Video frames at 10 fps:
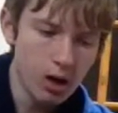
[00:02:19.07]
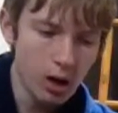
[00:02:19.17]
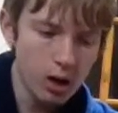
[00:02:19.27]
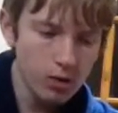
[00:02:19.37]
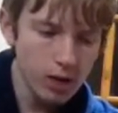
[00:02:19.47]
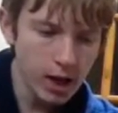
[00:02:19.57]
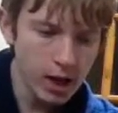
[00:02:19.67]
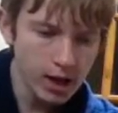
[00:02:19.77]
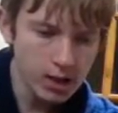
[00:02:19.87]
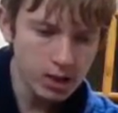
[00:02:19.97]

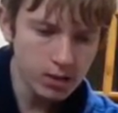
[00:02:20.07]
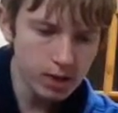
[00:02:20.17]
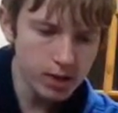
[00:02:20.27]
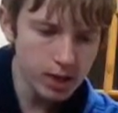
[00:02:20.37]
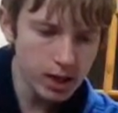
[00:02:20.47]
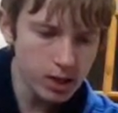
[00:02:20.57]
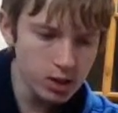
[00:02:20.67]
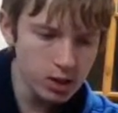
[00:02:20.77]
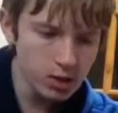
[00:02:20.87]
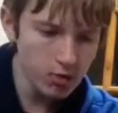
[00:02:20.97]
Okay, so this
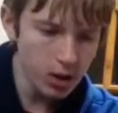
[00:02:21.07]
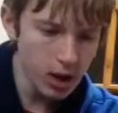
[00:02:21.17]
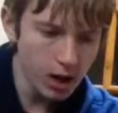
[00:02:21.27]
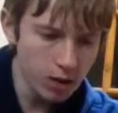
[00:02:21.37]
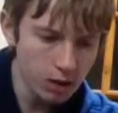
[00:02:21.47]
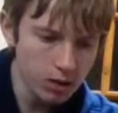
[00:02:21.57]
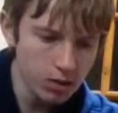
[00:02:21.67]
actually, wow.